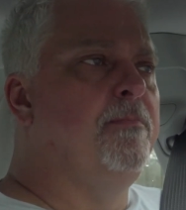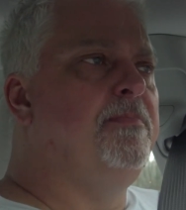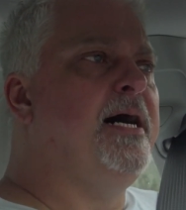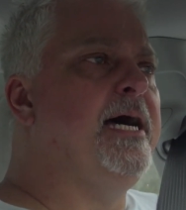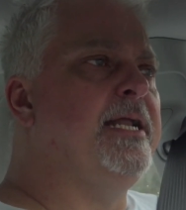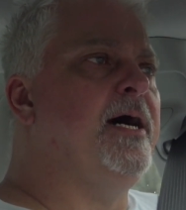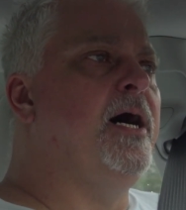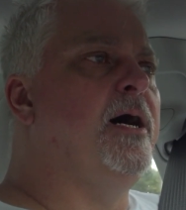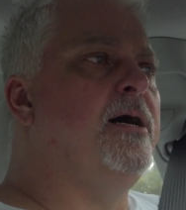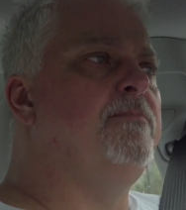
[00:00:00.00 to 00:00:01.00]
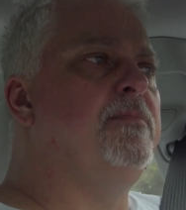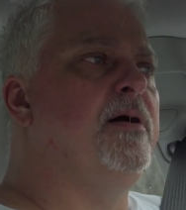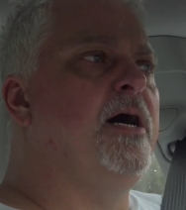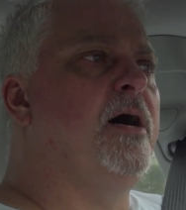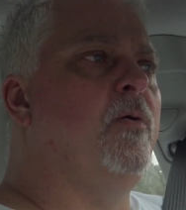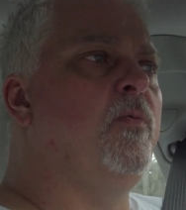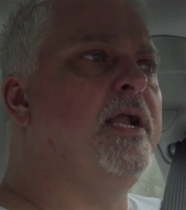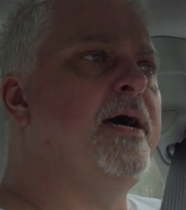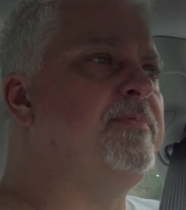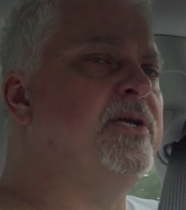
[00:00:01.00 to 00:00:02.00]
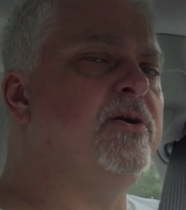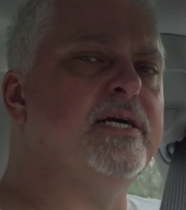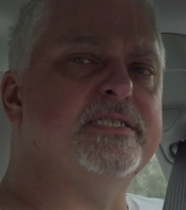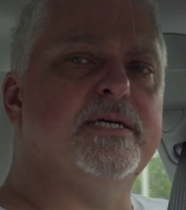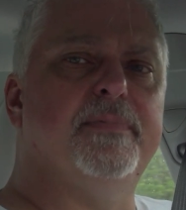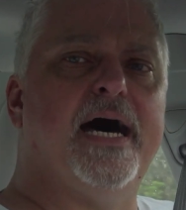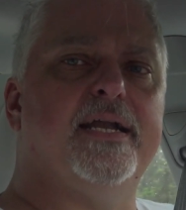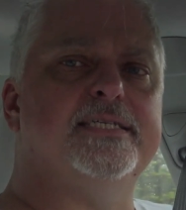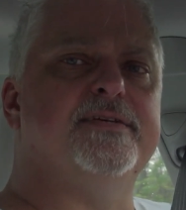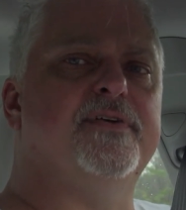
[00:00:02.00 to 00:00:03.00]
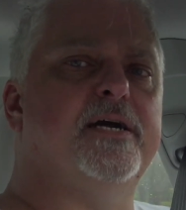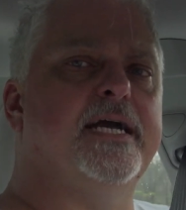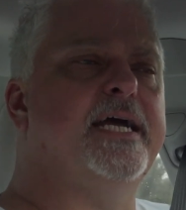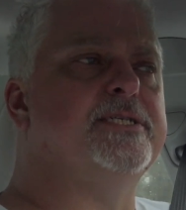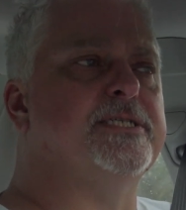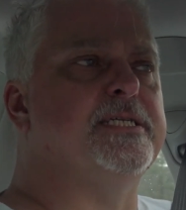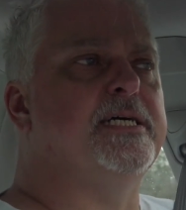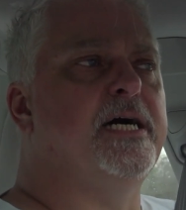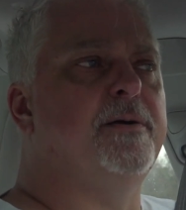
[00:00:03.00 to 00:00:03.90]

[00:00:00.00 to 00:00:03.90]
But what I'm curious about is the variation.